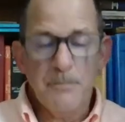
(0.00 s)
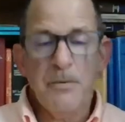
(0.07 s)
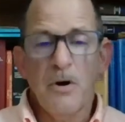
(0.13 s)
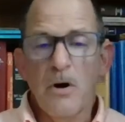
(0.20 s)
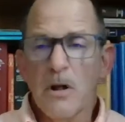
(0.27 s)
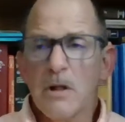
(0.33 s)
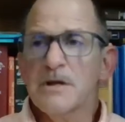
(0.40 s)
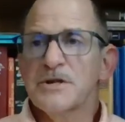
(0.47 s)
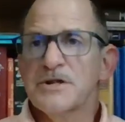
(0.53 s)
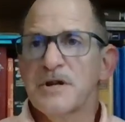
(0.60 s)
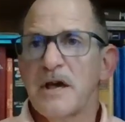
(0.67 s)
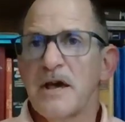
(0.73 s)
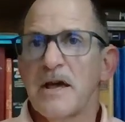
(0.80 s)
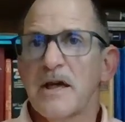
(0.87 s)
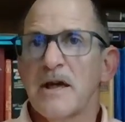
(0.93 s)
And Paul
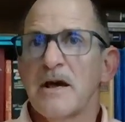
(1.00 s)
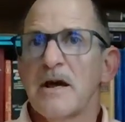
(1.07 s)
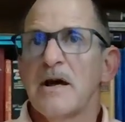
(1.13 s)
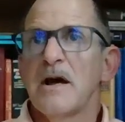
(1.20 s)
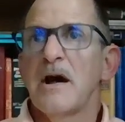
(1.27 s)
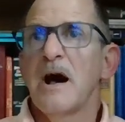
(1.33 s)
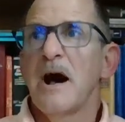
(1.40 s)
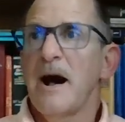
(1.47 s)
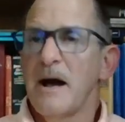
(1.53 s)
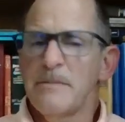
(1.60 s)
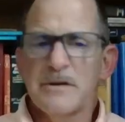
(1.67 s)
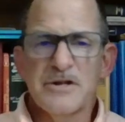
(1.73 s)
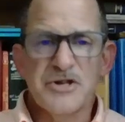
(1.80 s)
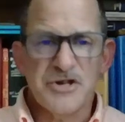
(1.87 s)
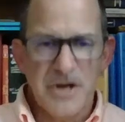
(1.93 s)
is saying,
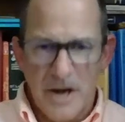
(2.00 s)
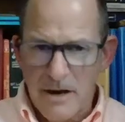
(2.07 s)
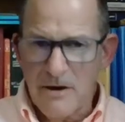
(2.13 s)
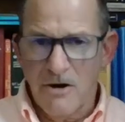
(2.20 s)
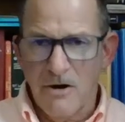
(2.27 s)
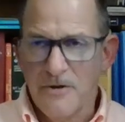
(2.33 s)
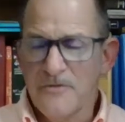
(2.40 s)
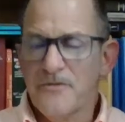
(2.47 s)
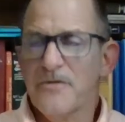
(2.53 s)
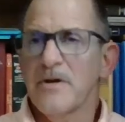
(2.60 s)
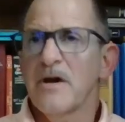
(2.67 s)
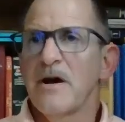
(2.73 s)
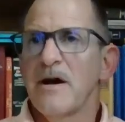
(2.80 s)
I'm in jail.